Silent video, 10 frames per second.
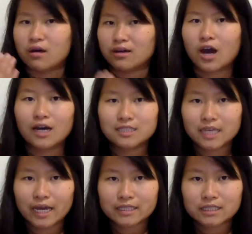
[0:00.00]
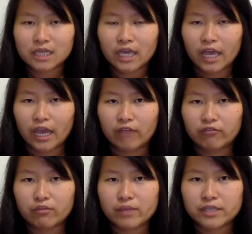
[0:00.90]
contact
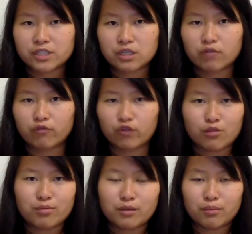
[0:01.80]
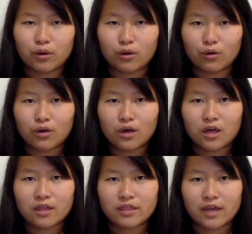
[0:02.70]
information for the people
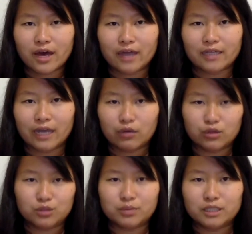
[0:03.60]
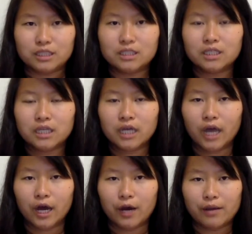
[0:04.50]
that I would be
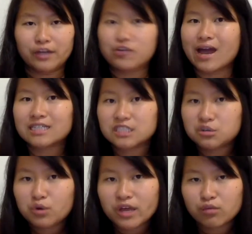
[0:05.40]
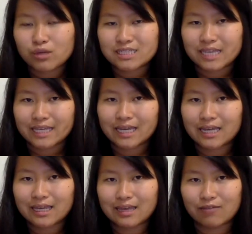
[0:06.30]
interacting with once
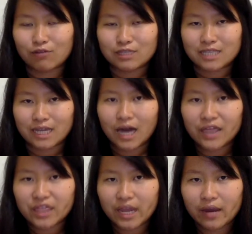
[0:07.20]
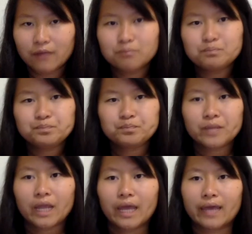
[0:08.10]
I got there,
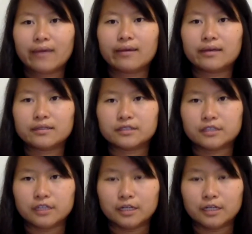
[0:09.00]
and